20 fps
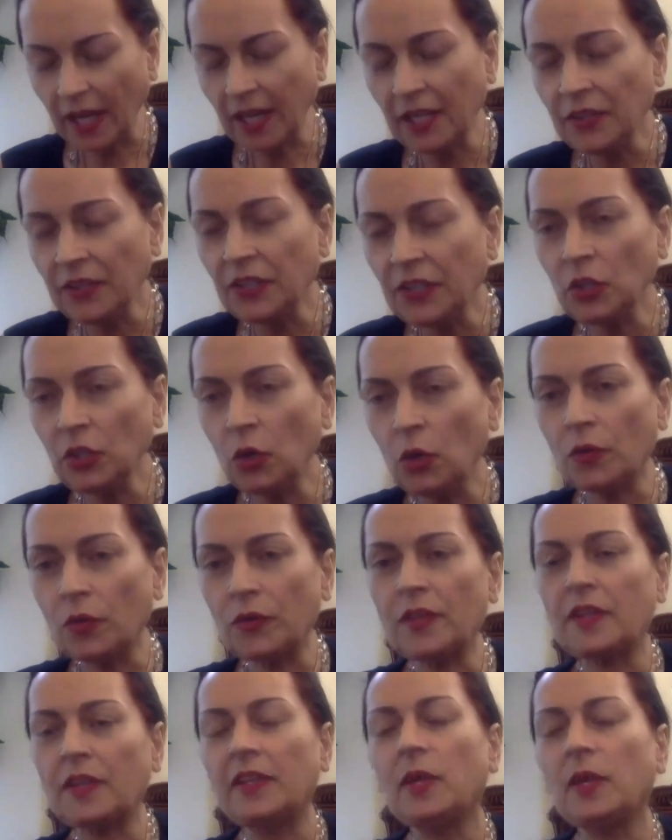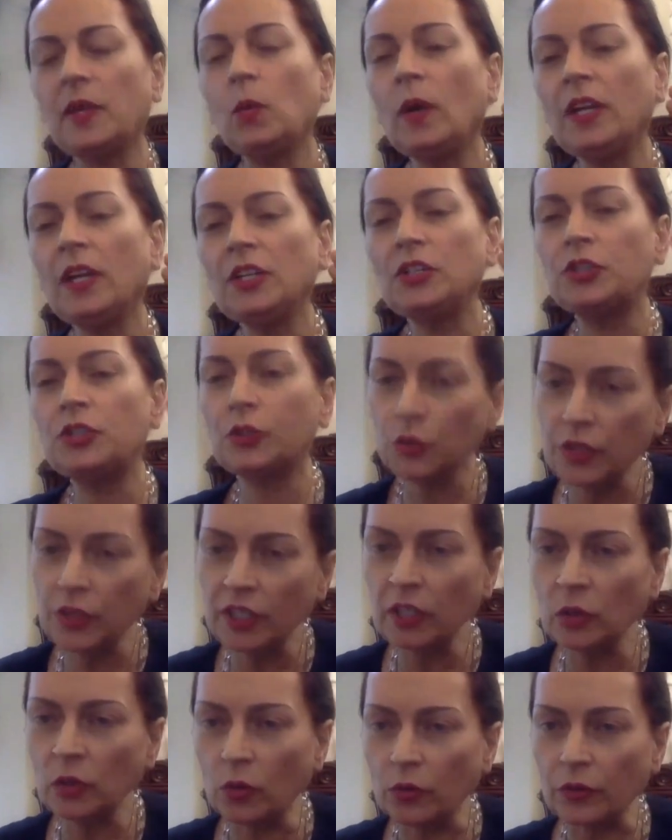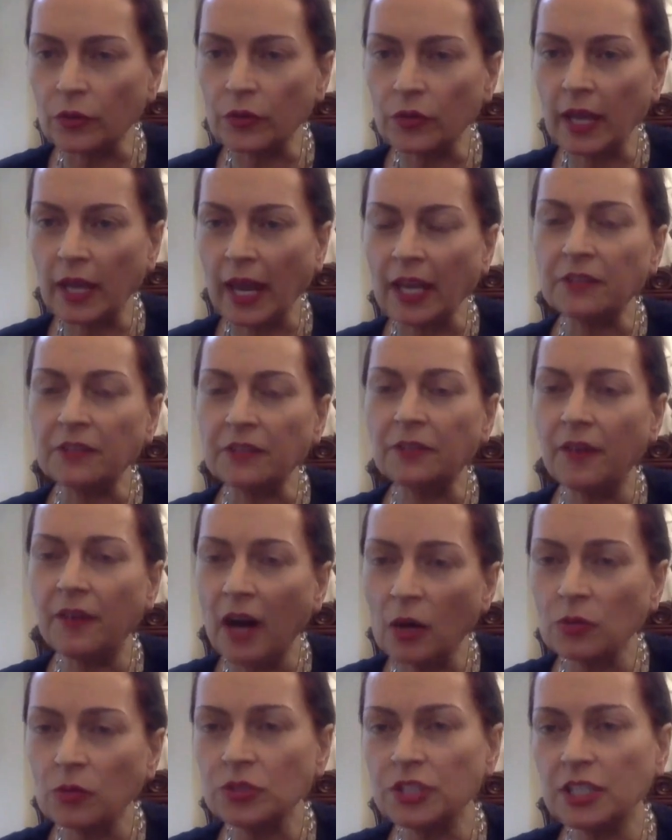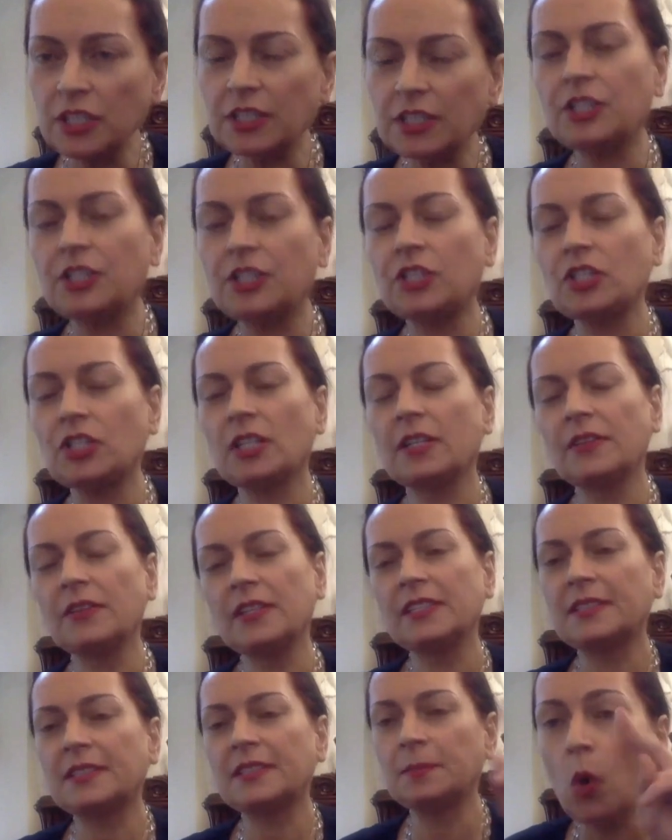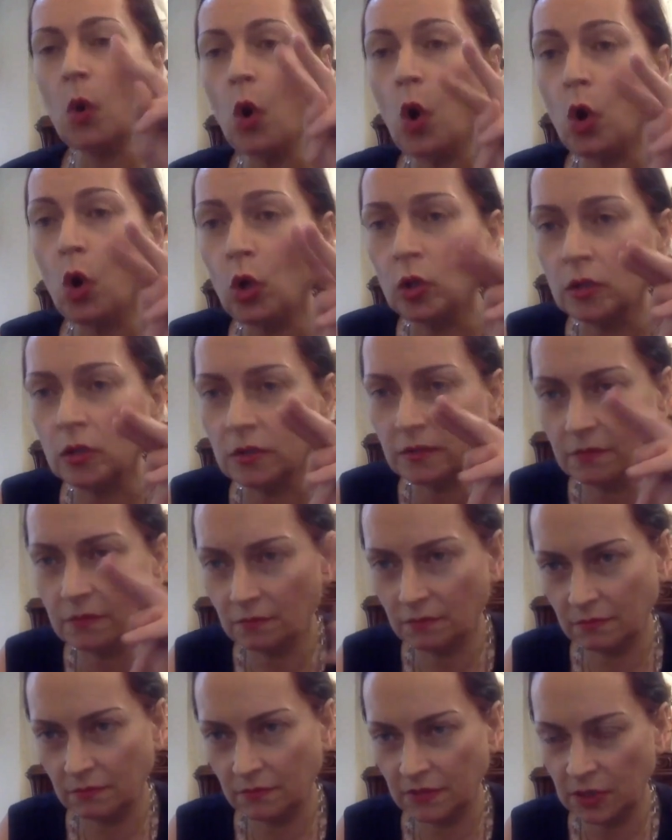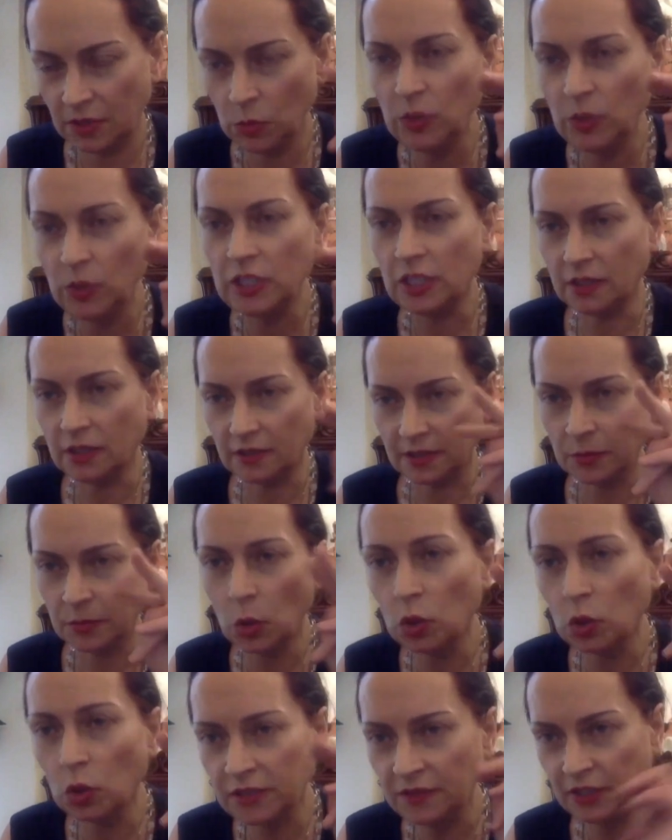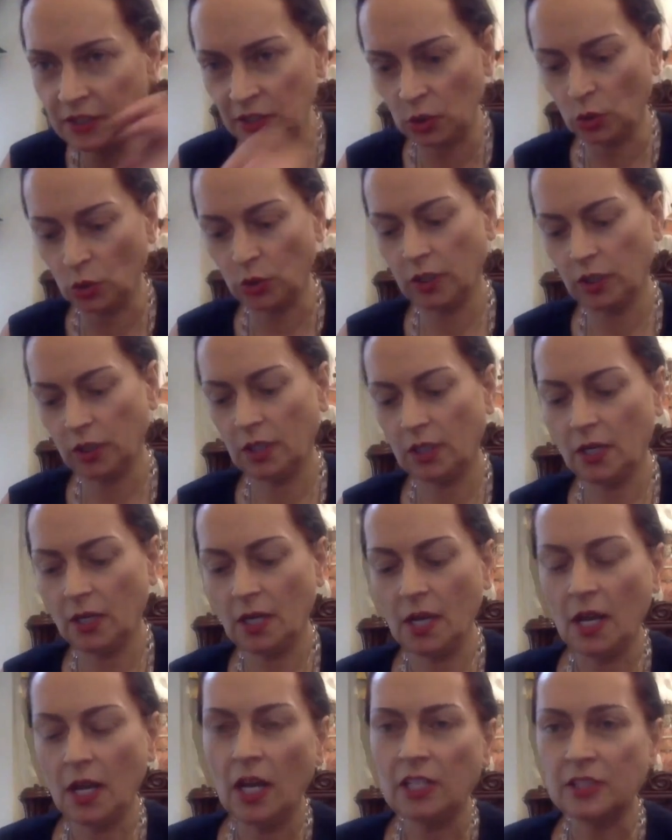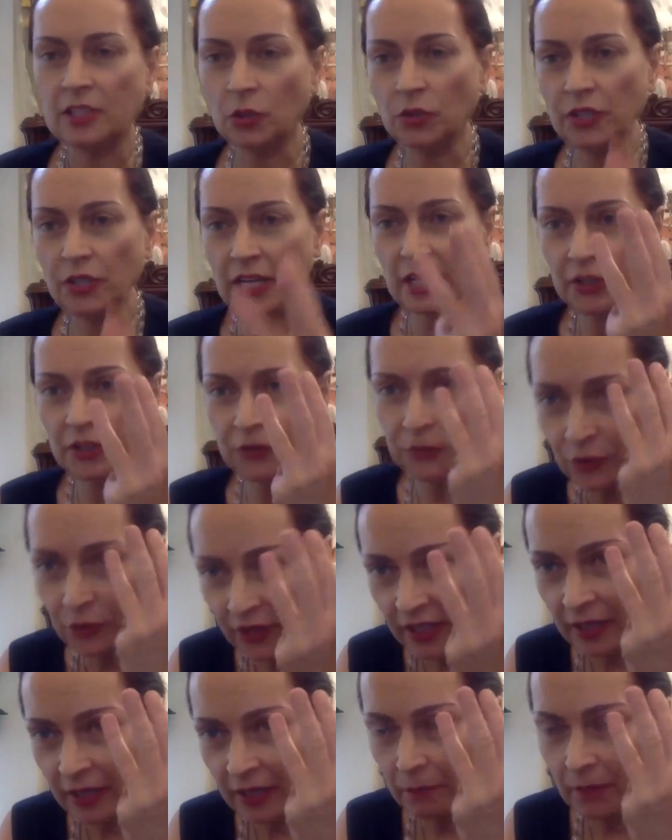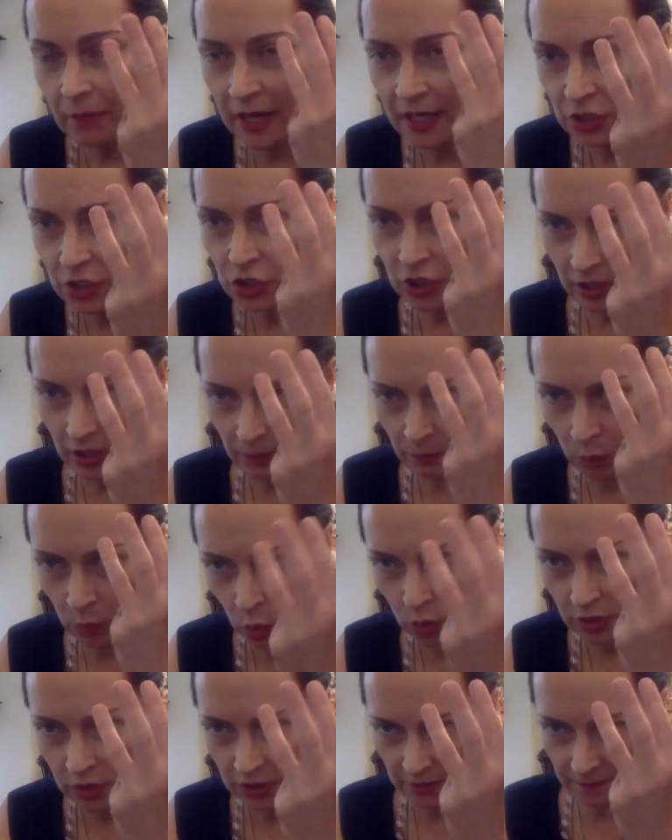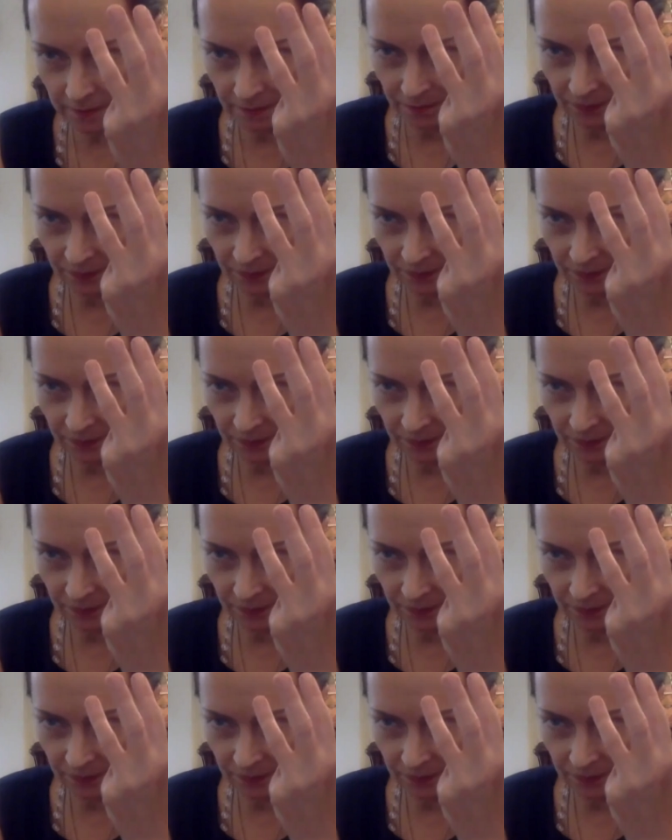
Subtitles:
in the north, they went to the north and founded the small Sweden, small Svitjot. So there are three major books